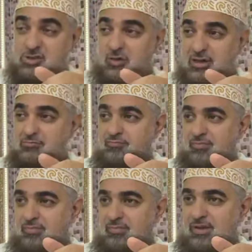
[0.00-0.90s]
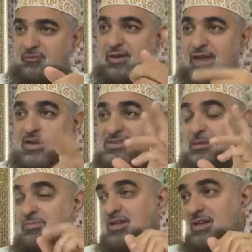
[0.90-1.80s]
chance to him, if I
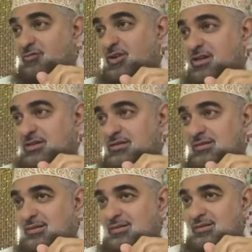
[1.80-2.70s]
accept the defeat,